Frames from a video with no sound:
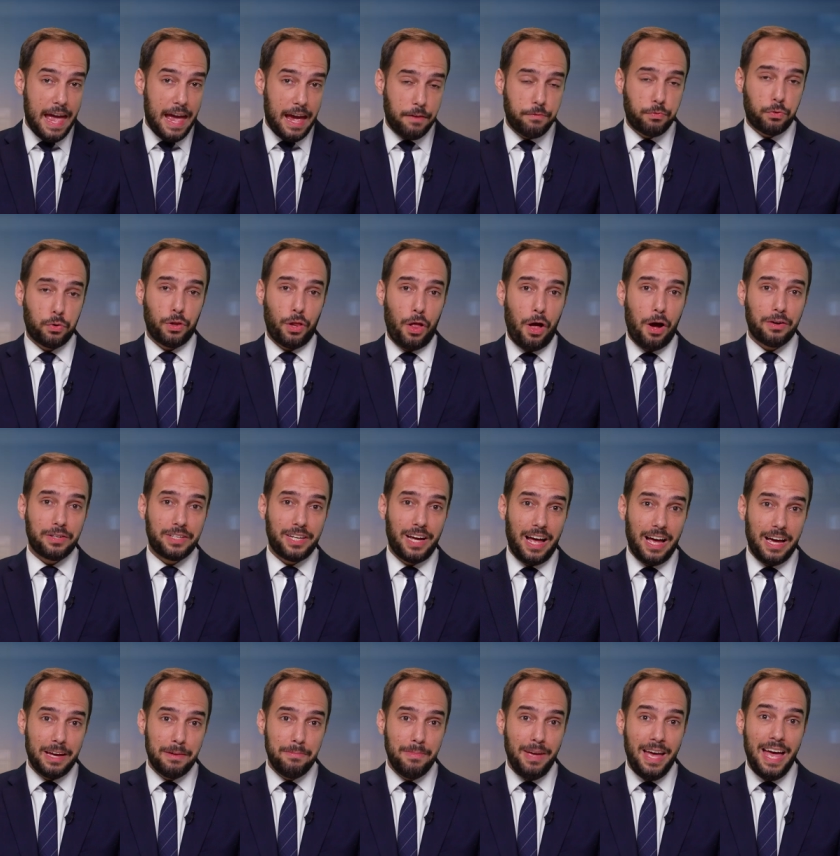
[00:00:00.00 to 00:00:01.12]
And for a long
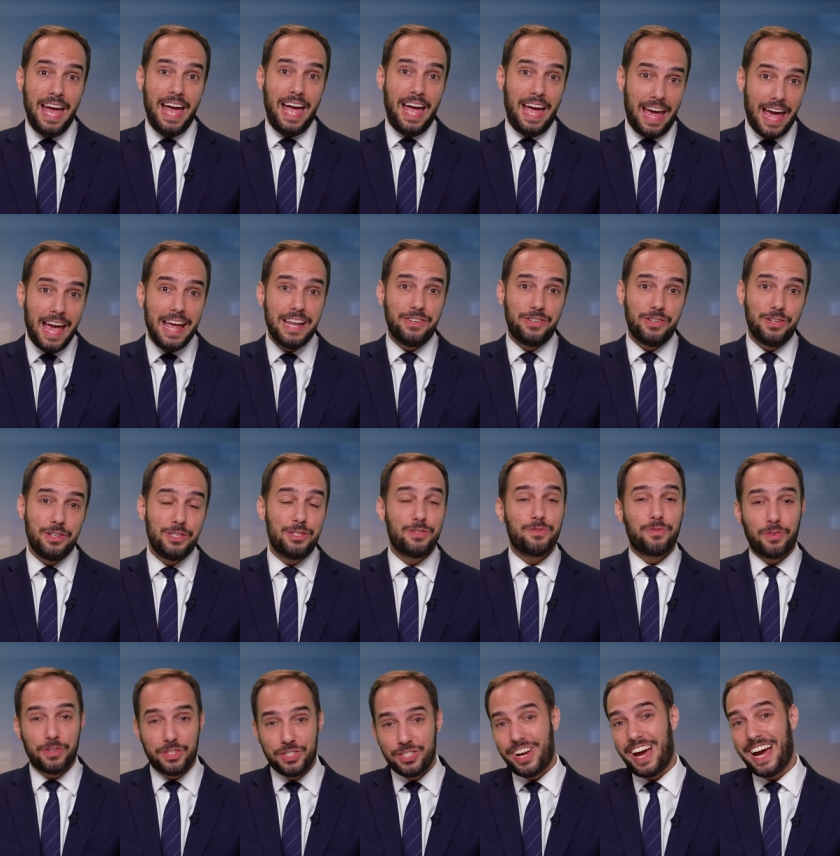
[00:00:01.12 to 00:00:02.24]
time, engines
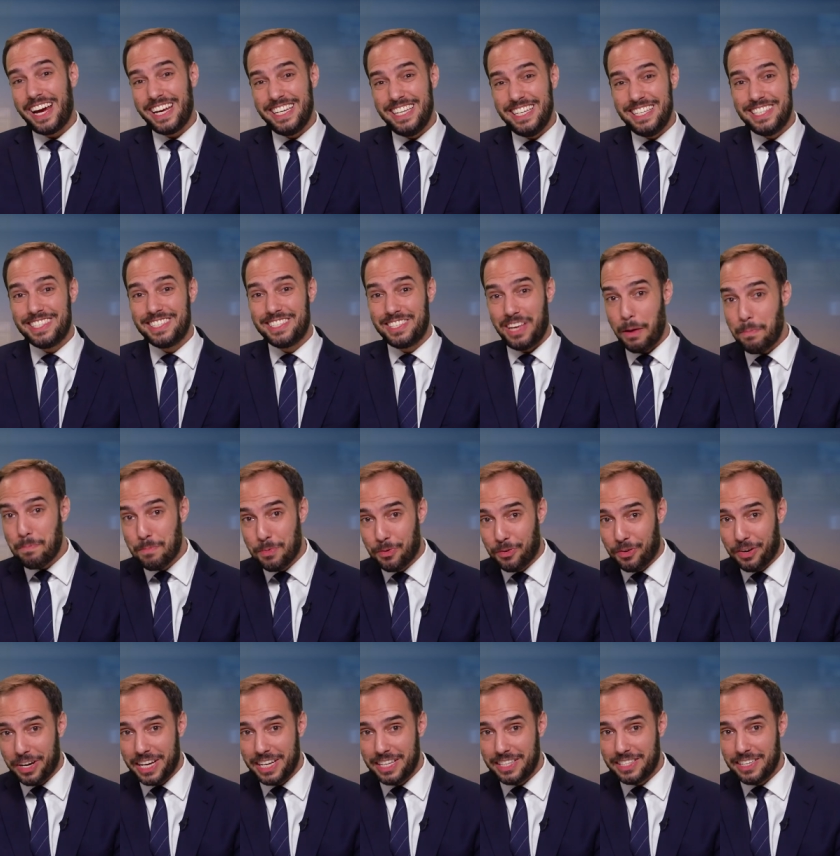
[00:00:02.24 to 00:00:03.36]
for Chinese
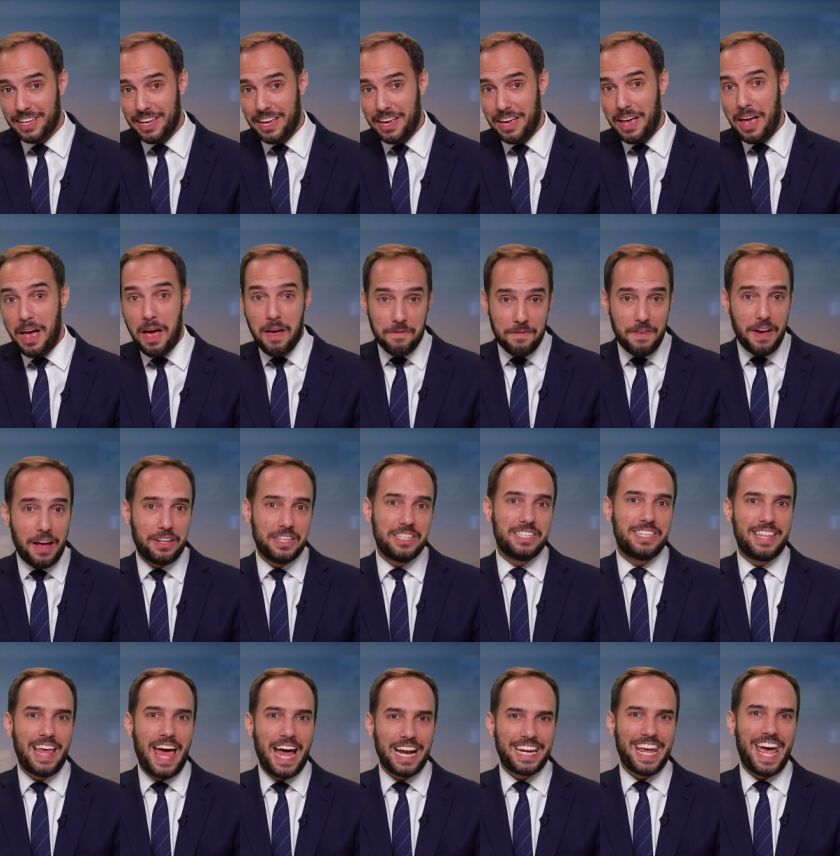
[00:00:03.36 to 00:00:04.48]
submarines fell into
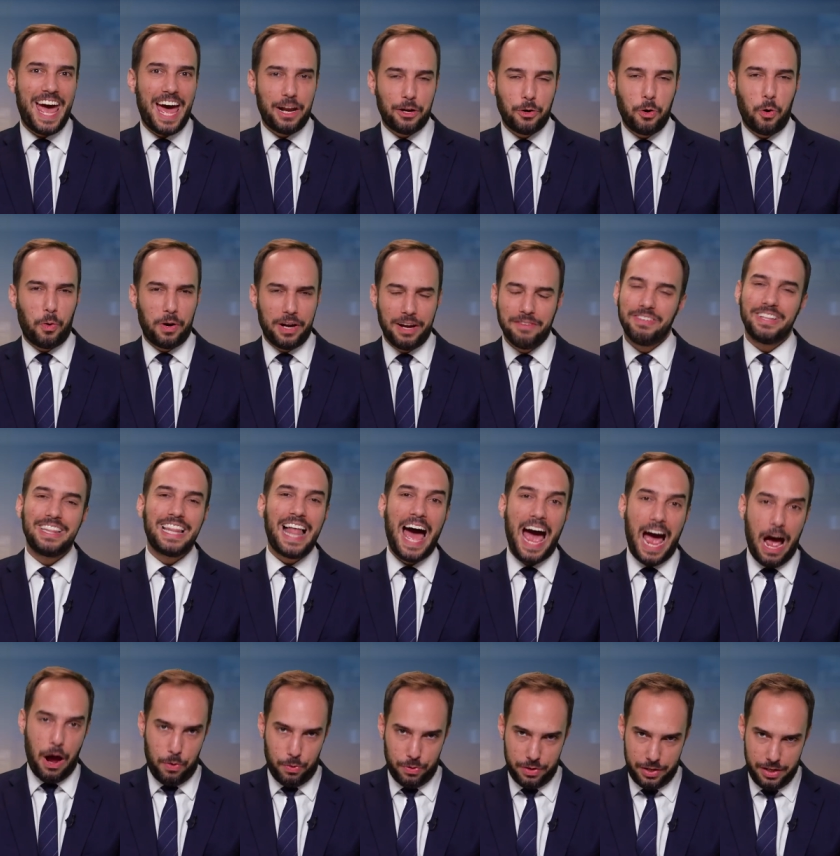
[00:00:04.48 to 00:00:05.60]
that category of
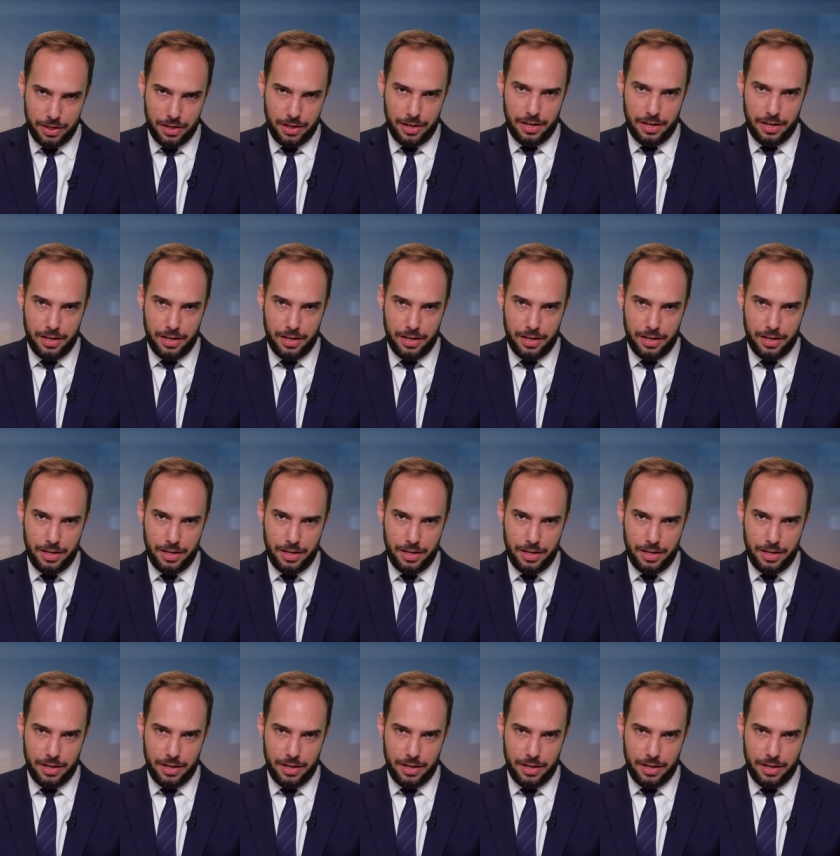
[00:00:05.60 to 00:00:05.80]
allowed.